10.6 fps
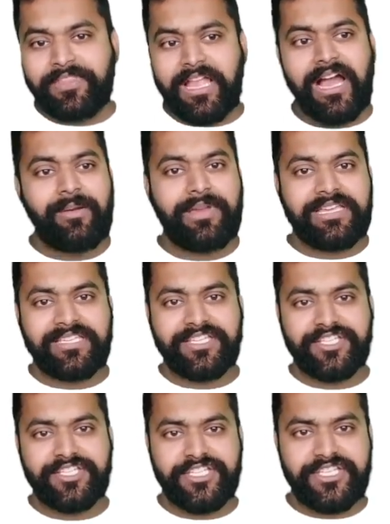I'm
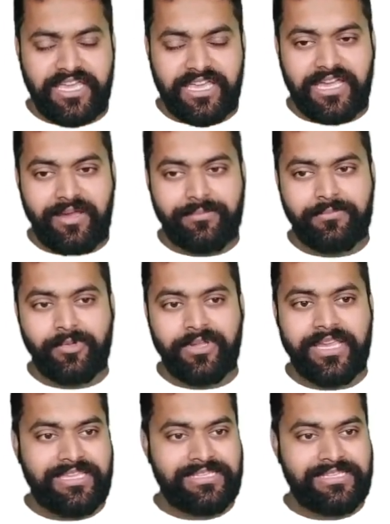SSH I'm
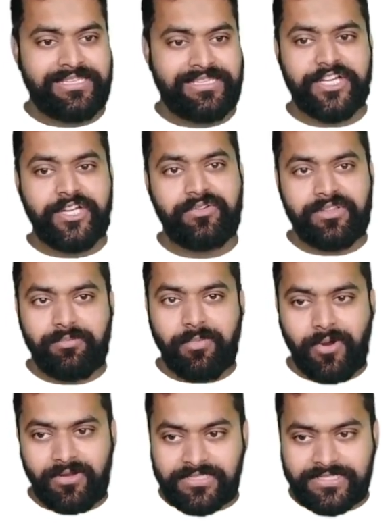doing SSH into the
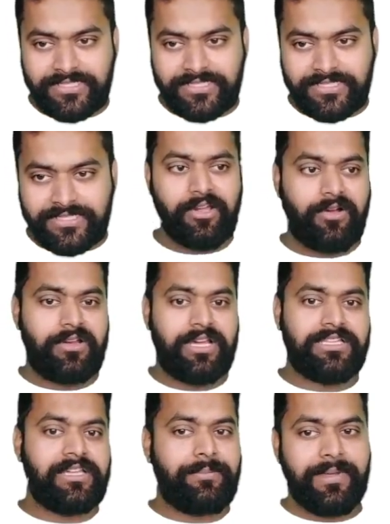box and on
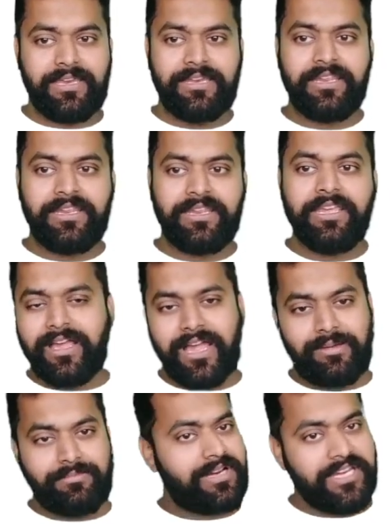other pane
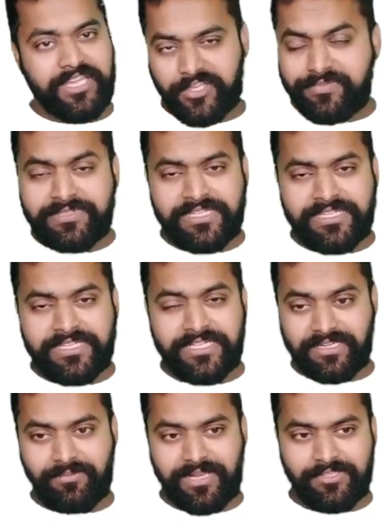I'm running kubectl
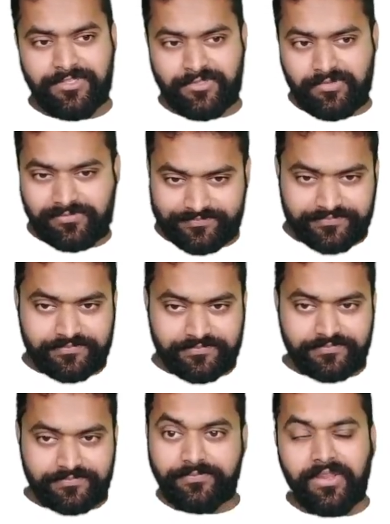commands to
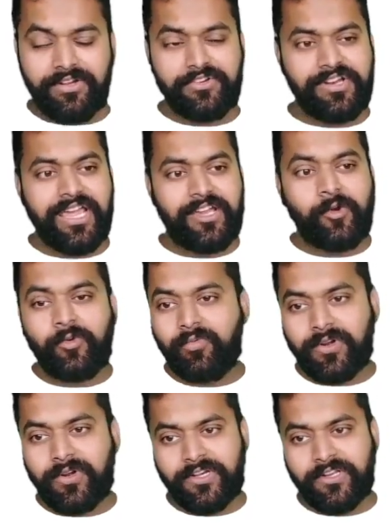try out whatever